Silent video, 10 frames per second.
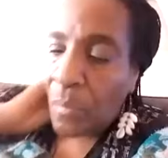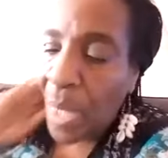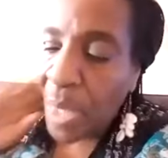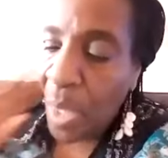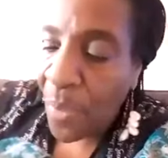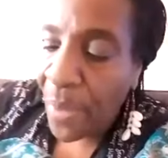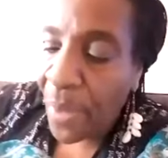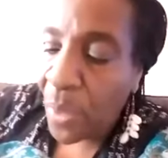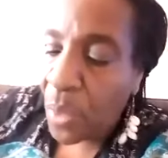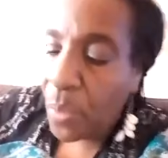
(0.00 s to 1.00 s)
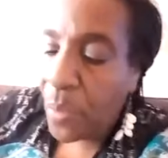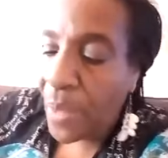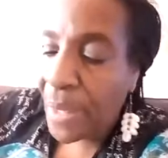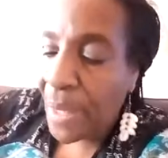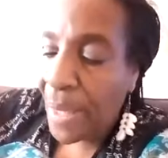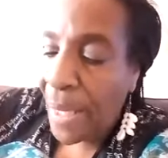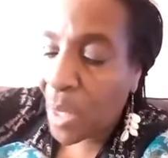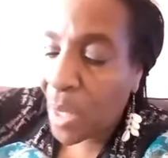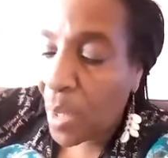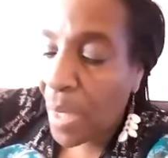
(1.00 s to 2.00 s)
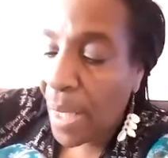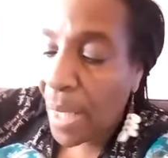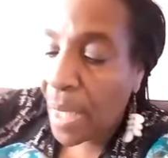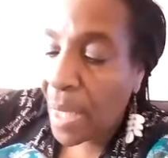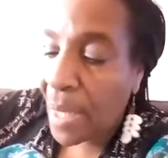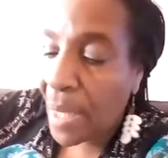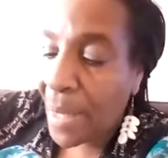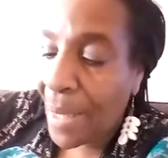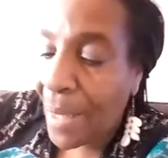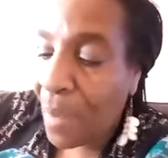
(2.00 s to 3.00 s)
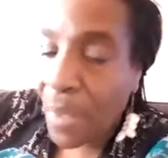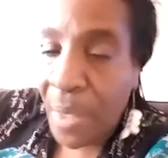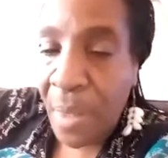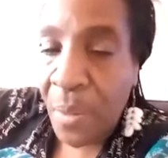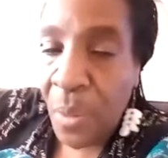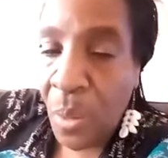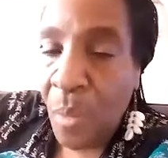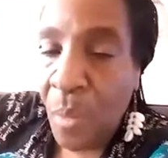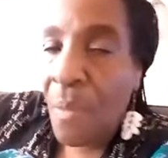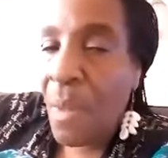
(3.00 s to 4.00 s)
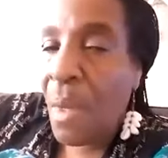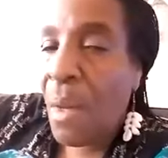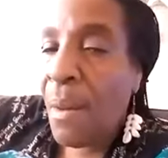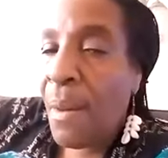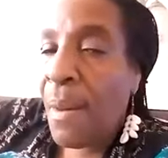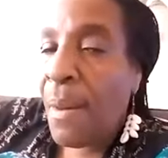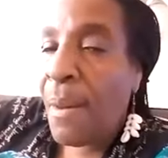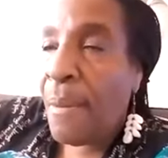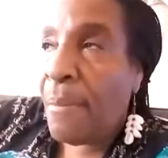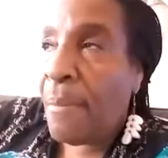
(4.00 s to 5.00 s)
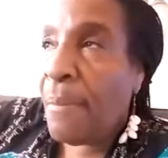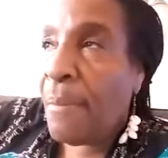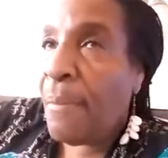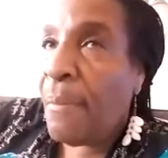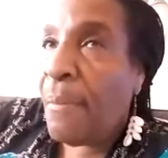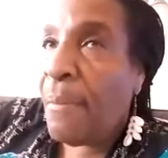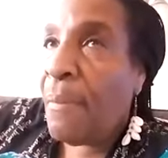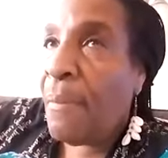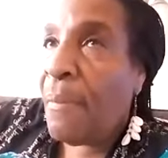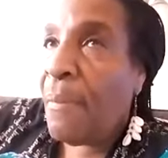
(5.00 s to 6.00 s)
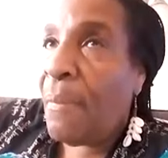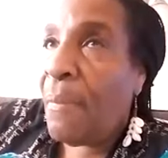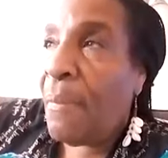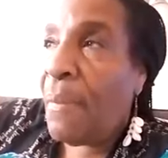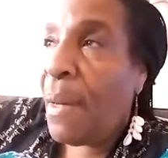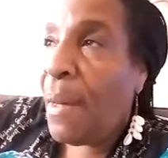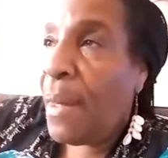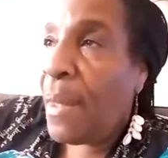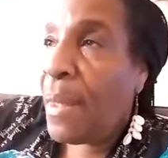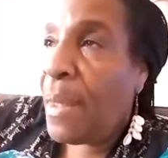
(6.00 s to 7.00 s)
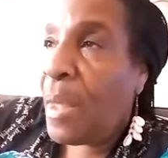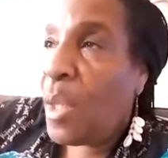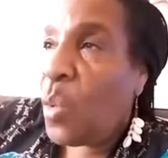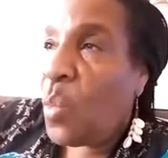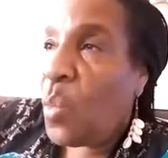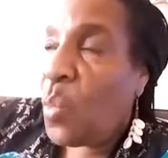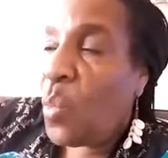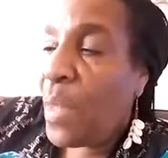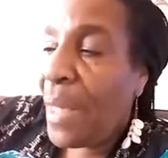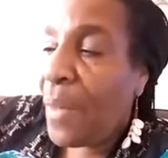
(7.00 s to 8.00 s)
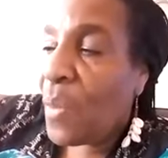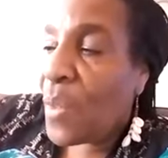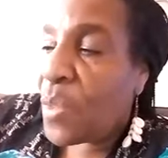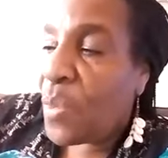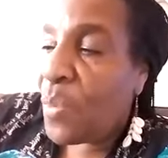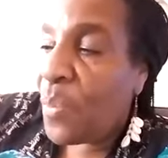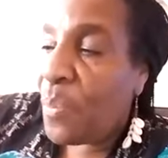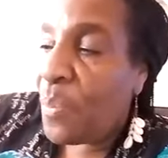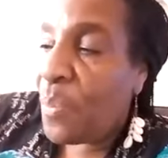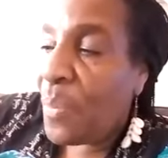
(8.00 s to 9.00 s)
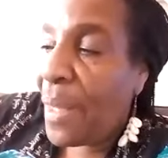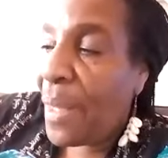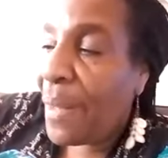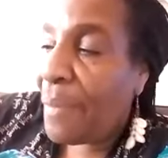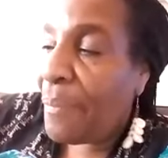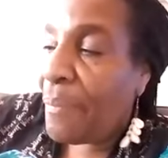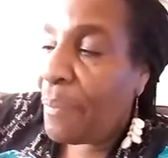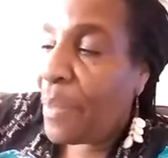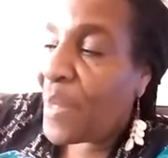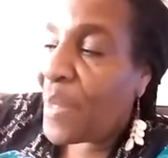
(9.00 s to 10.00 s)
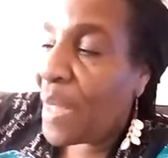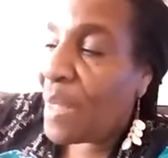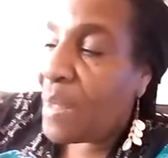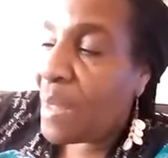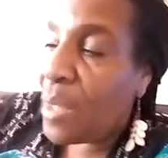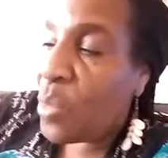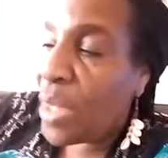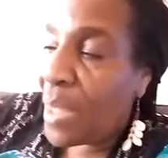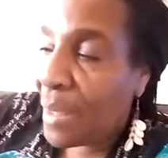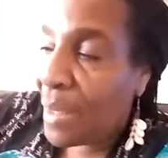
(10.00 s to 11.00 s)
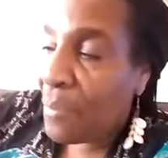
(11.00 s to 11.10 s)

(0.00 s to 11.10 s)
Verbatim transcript: That's a very good point, and I actually had a dilemma with it, you know. Um, I when I was um, presented with it,